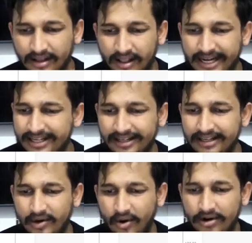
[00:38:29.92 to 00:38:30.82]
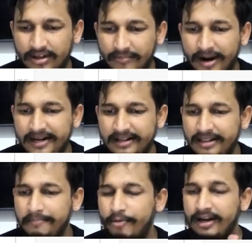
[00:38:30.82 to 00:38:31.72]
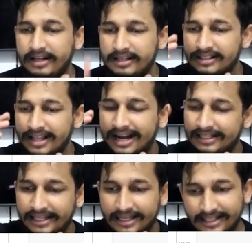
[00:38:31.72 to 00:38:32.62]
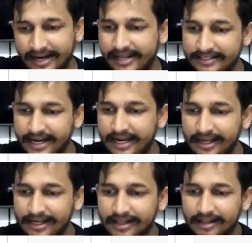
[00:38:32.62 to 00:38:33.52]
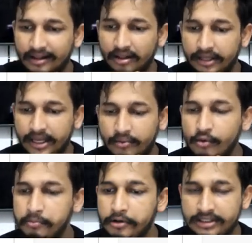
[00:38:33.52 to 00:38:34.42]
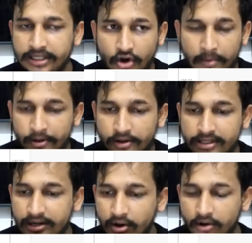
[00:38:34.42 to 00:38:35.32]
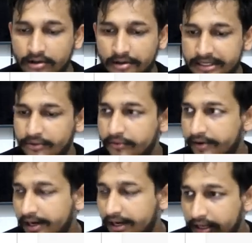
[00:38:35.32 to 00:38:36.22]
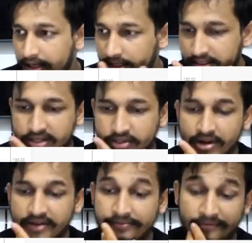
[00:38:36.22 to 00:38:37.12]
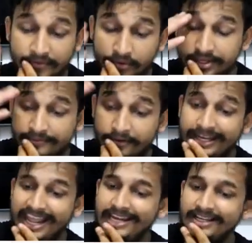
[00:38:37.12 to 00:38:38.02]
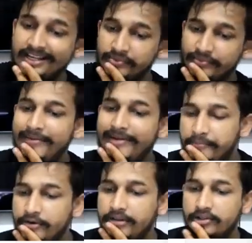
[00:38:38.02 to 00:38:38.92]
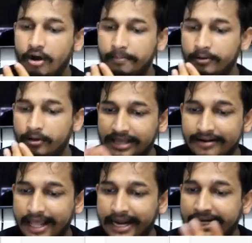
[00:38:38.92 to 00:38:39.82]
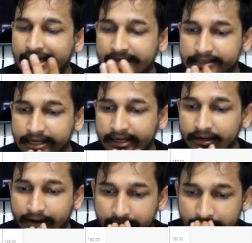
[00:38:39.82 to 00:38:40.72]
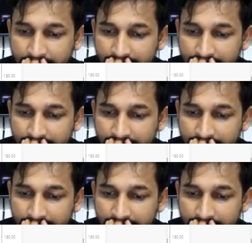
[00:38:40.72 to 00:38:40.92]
right? In long term, why the point is that either exit it. Okay, who puts the stop loss in long terms? I don't really think so. If the view is for 10 years, why will I put the stop loss? I'll directly exit it, right?